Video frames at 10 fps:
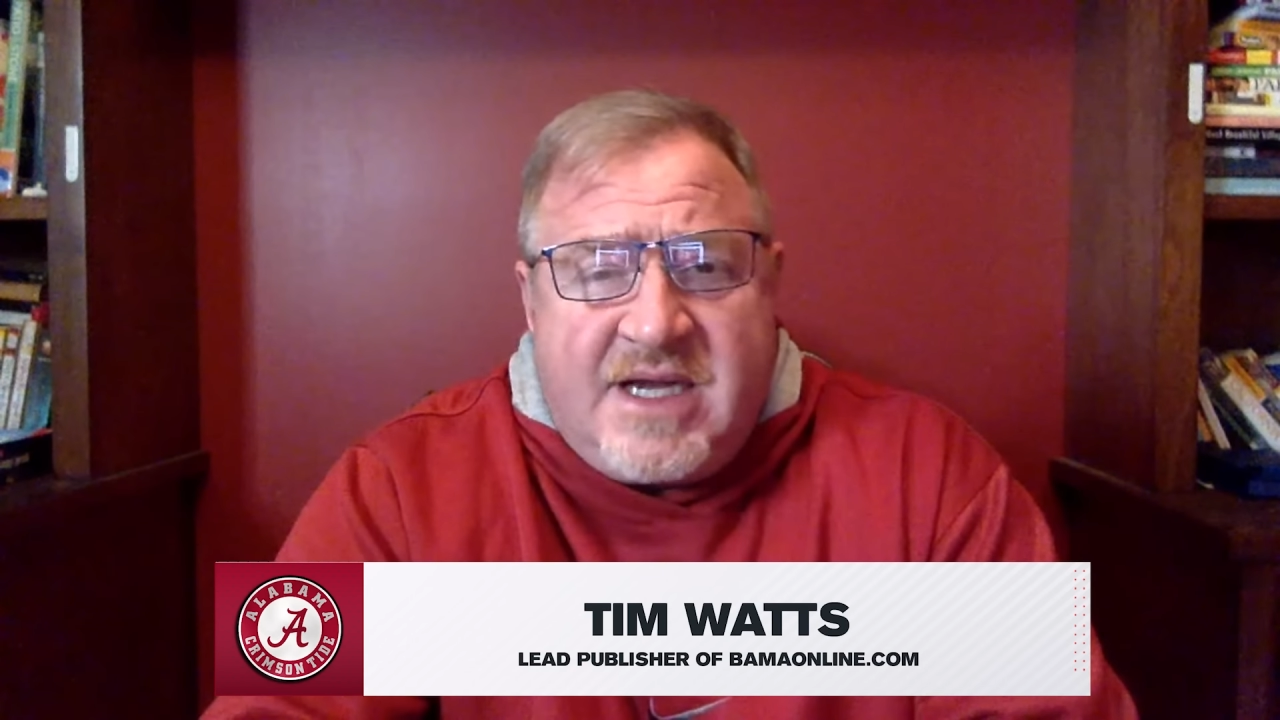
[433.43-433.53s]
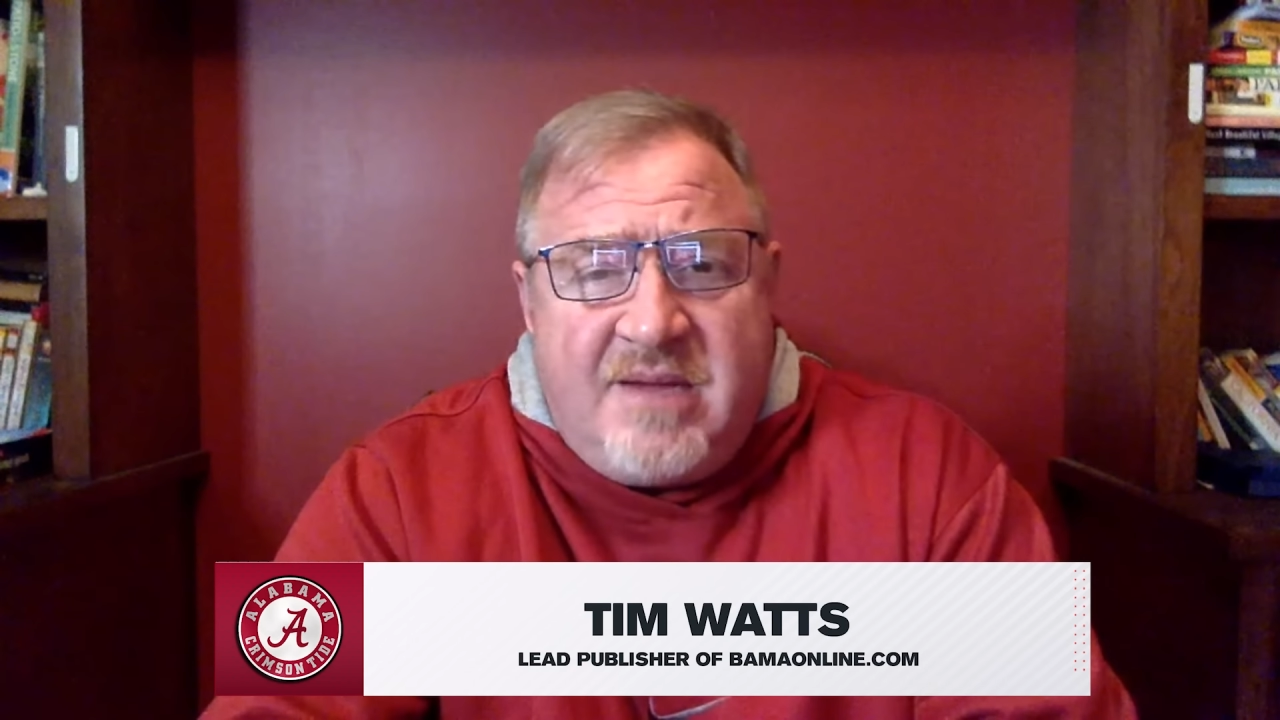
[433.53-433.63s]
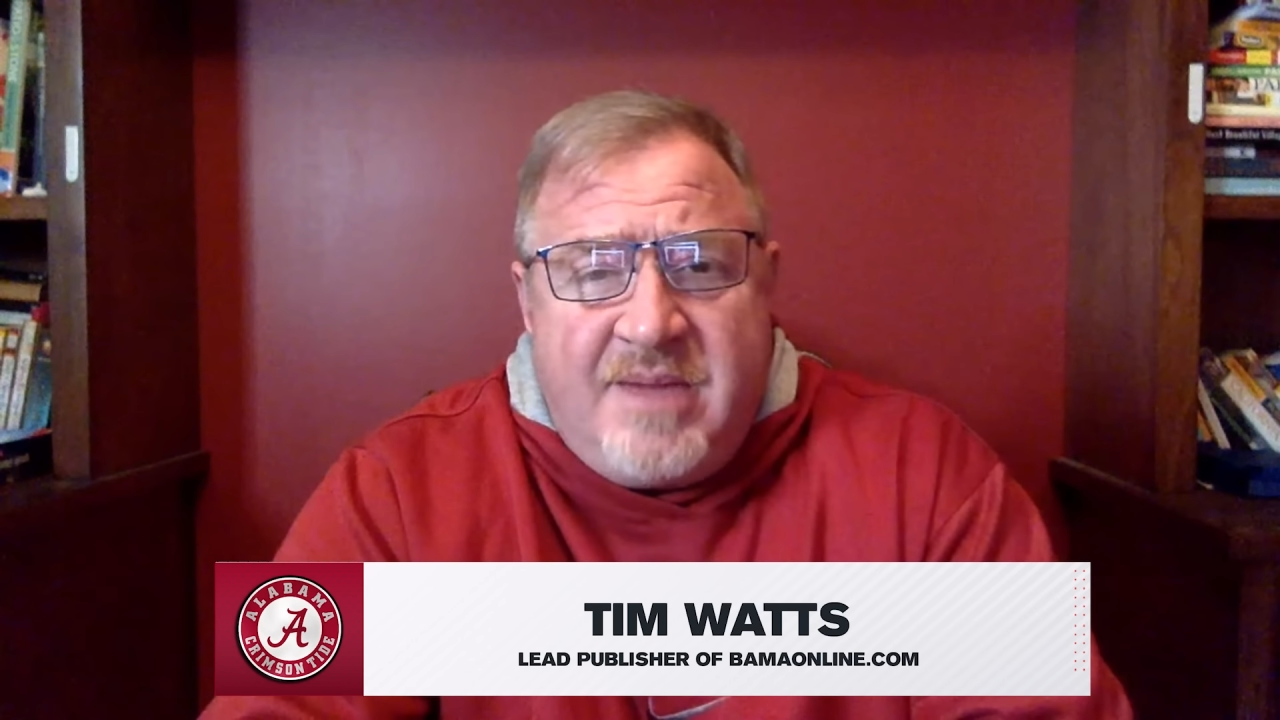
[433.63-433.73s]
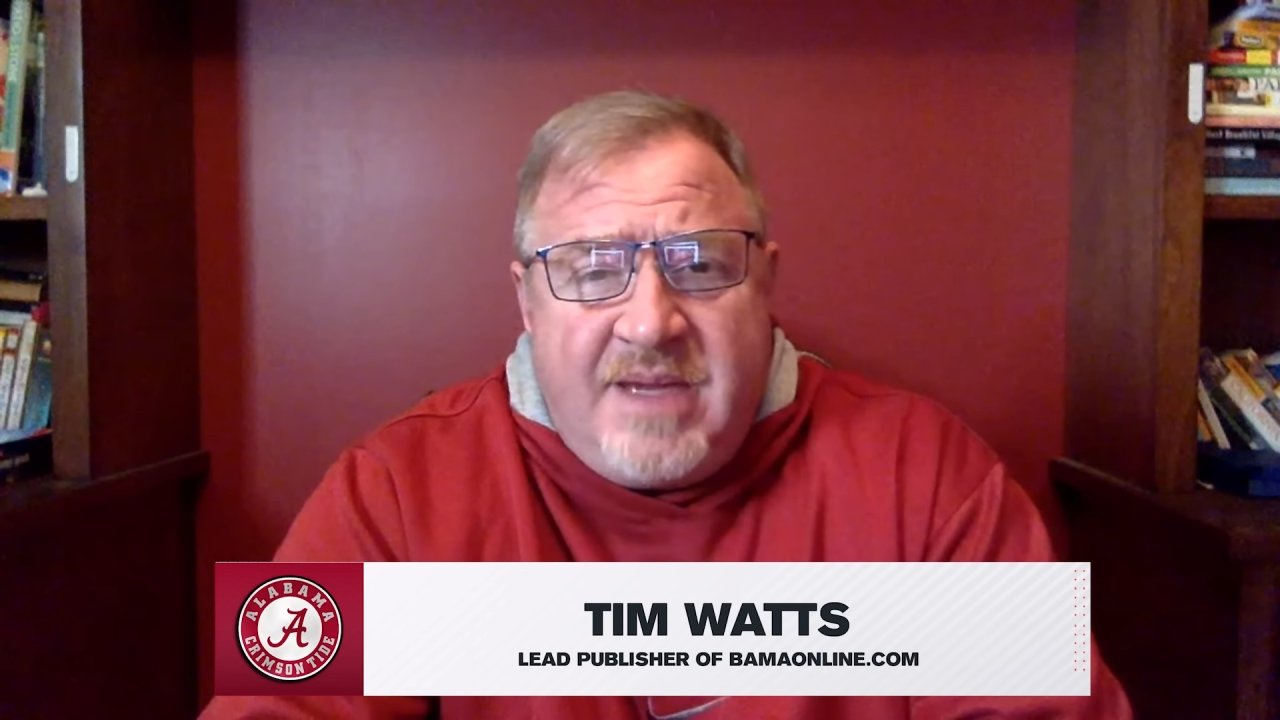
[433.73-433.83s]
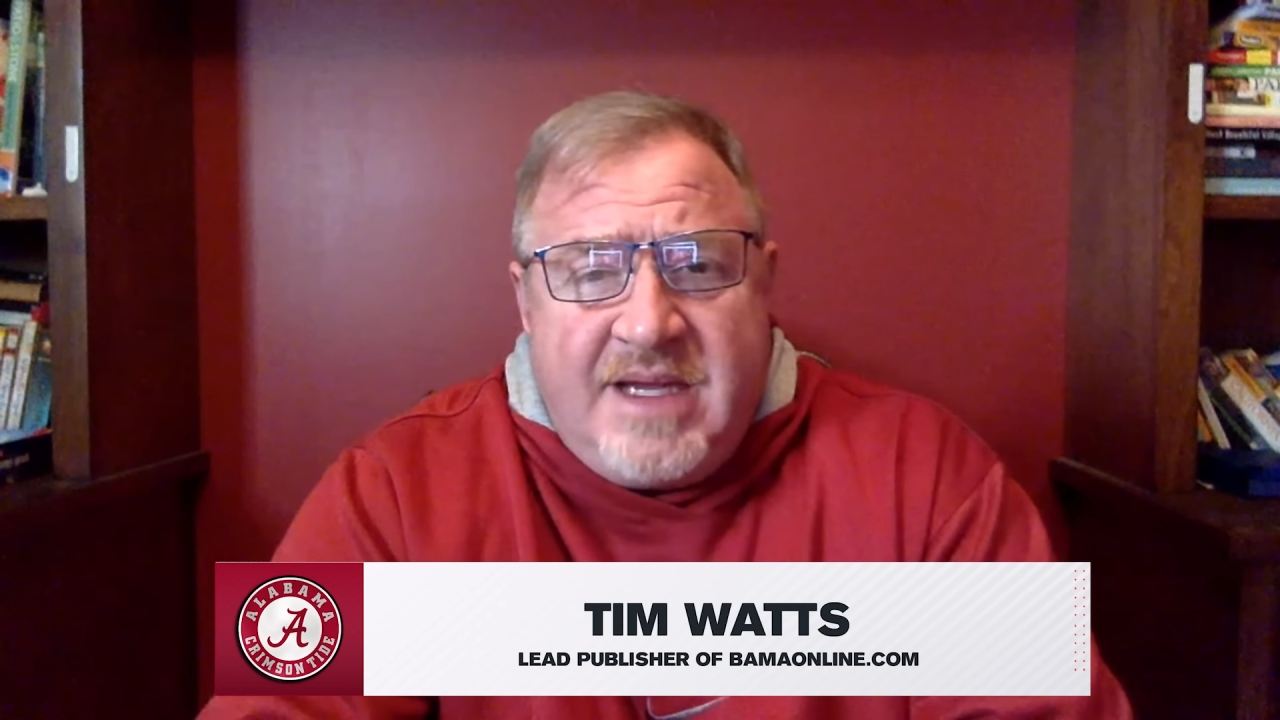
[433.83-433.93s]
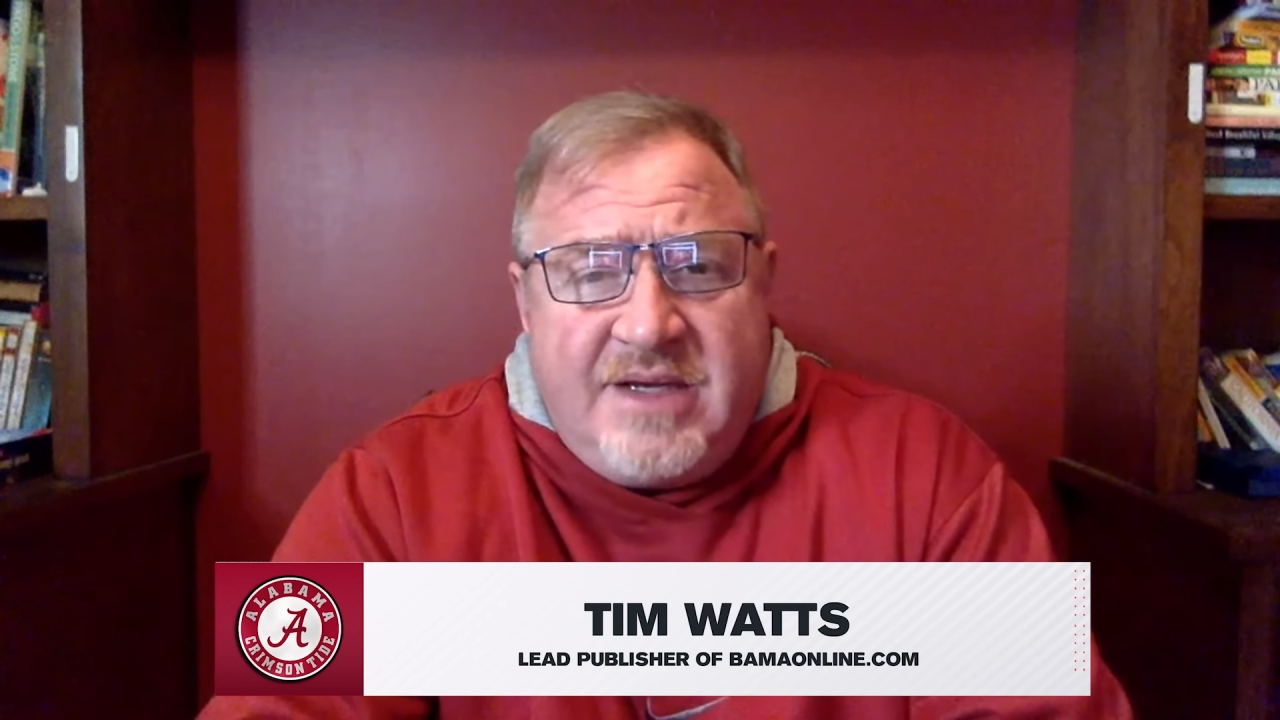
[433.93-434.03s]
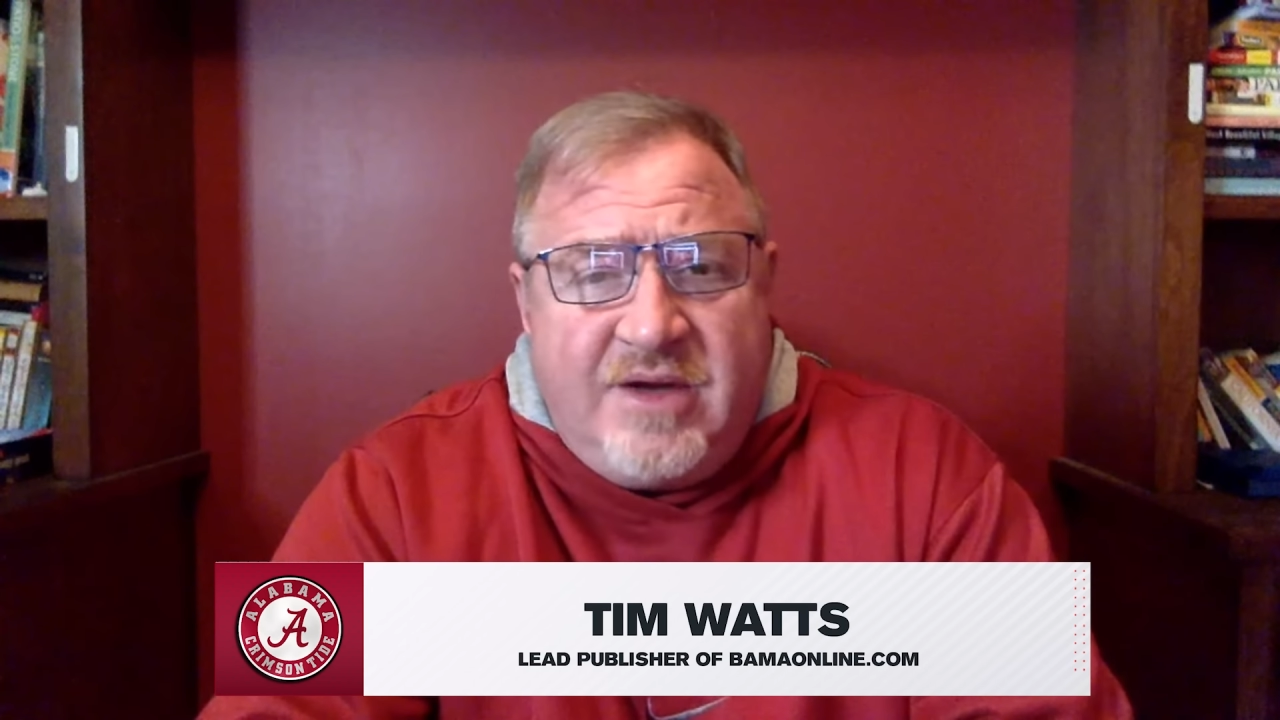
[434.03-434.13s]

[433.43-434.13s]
come in.